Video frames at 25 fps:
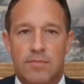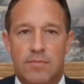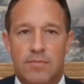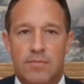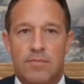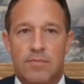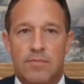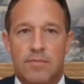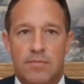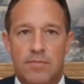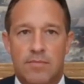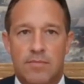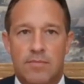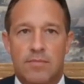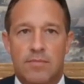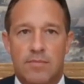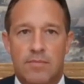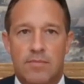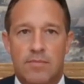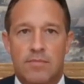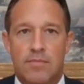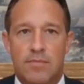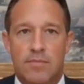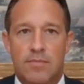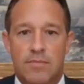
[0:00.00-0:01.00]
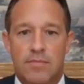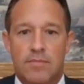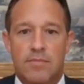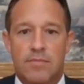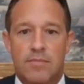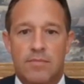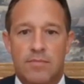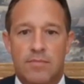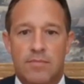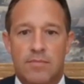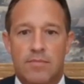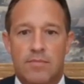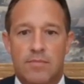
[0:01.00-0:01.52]

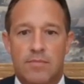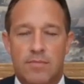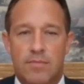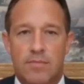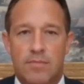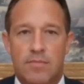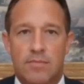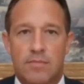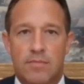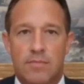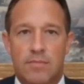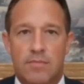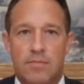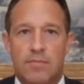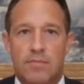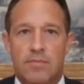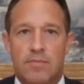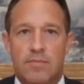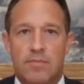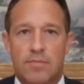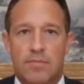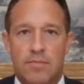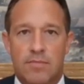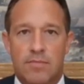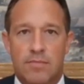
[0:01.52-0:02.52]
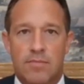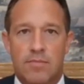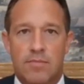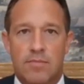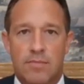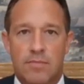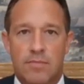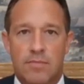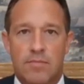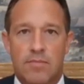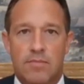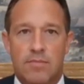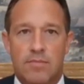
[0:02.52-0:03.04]

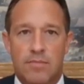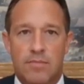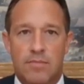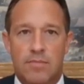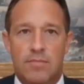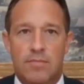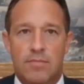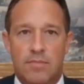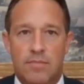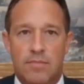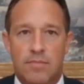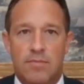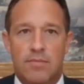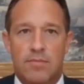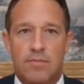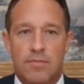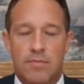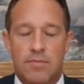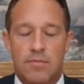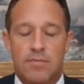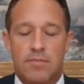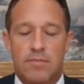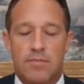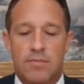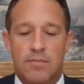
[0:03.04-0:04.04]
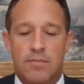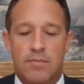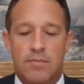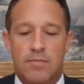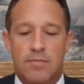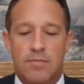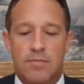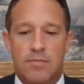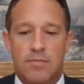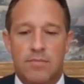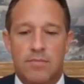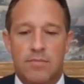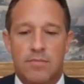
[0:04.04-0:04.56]

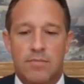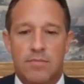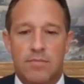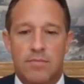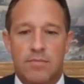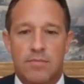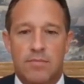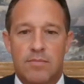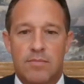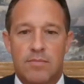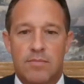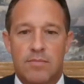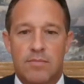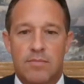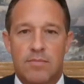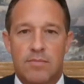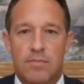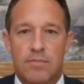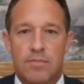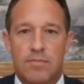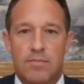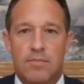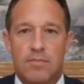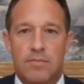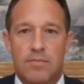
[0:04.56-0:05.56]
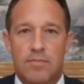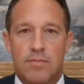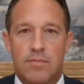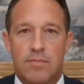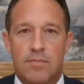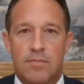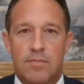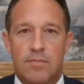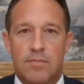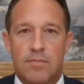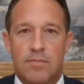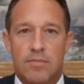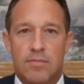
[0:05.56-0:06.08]

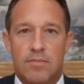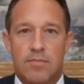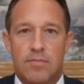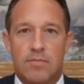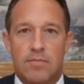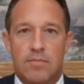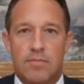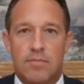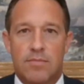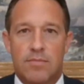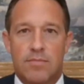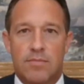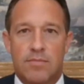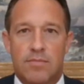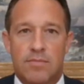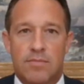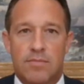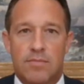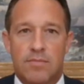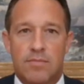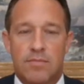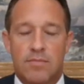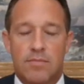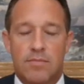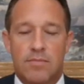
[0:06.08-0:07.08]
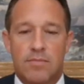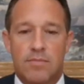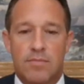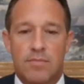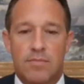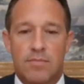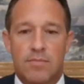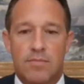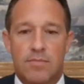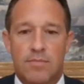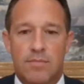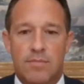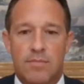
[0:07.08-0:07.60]

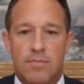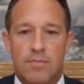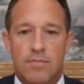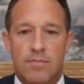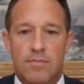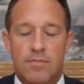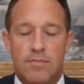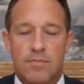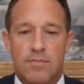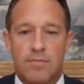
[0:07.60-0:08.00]
(not speaking)